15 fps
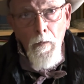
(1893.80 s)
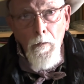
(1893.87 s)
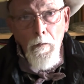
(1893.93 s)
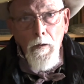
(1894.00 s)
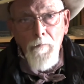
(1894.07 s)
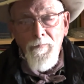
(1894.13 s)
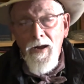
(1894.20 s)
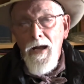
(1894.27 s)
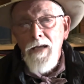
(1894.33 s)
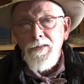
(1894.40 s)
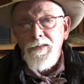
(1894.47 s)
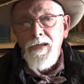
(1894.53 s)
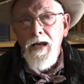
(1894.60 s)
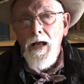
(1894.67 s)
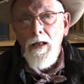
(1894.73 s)
A
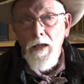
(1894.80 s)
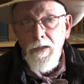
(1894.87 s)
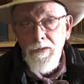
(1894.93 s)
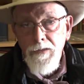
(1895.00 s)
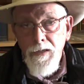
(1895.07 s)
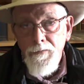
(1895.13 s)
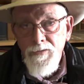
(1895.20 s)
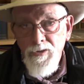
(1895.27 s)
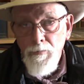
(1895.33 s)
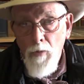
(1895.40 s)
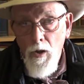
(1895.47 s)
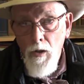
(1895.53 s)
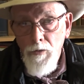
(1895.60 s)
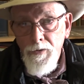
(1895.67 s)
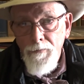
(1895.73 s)
vast galaxy of
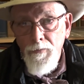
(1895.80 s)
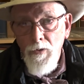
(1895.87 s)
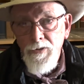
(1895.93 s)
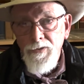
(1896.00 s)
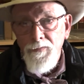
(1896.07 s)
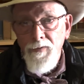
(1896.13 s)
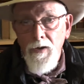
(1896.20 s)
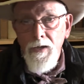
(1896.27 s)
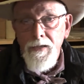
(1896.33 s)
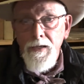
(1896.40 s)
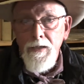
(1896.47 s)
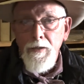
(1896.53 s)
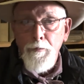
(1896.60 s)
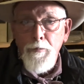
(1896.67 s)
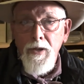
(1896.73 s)
small, diversified,
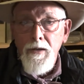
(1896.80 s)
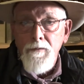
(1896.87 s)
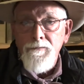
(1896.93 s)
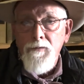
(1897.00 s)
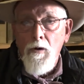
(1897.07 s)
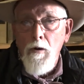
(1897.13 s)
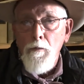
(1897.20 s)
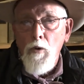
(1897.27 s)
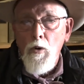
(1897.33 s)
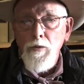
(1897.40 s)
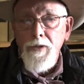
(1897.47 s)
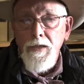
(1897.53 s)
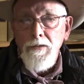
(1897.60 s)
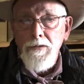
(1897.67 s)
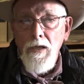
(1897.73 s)
independent farm
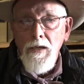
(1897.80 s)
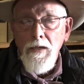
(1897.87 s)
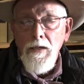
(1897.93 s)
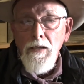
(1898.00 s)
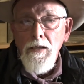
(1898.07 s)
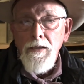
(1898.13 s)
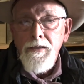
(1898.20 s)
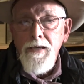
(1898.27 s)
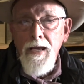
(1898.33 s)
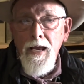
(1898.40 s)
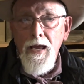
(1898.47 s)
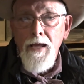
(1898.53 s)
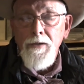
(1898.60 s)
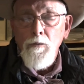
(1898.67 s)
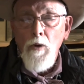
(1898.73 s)
holdings
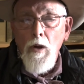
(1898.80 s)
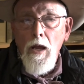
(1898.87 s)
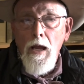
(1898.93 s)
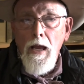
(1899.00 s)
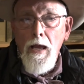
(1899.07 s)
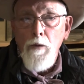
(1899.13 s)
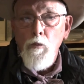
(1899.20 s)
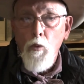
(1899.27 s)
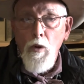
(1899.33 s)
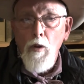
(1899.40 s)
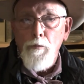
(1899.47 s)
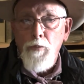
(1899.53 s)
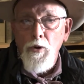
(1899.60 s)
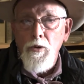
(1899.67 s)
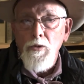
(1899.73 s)
can and will
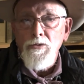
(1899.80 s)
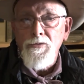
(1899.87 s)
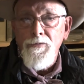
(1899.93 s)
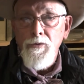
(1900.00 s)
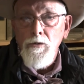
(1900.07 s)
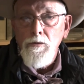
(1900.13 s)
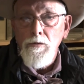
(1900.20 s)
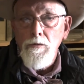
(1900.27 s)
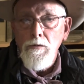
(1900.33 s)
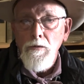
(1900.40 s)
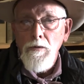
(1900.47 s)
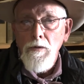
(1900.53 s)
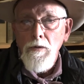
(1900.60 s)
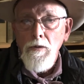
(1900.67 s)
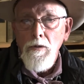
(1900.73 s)
produce food,
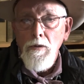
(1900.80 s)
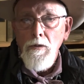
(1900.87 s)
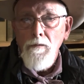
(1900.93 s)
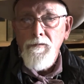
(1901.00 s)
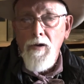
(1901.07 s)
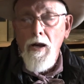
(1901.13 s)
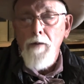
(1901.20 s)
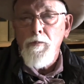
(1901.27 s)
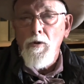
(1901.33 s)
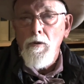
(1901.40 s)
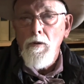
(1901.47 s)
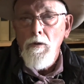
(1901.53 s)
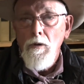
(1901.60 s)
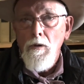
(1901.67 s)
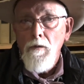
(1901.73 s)
fiber,
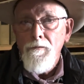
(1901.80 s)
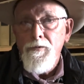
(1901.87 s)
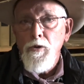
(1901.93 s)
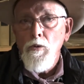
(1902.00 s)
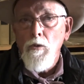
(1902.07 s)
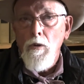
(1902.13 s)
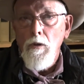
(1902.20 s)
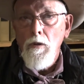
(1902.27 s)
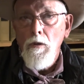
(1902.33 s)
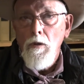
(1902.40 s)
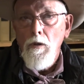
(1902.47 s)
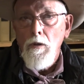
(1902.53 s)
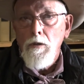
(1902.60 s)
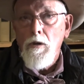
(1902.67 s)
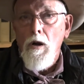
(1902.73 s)
fuel,
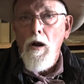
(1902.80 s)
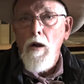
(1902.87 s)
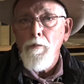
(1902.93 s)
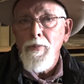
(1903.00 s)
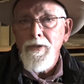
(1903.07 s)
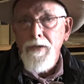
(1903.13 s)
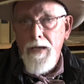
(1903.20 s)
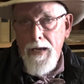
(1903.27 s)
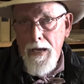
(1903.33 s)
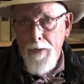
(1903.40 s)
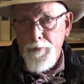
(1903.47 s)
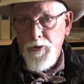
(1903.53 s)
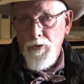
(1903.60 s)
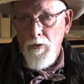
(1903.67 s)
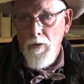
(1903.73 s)
carbon
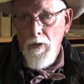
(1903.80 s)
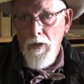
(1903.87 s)
capture,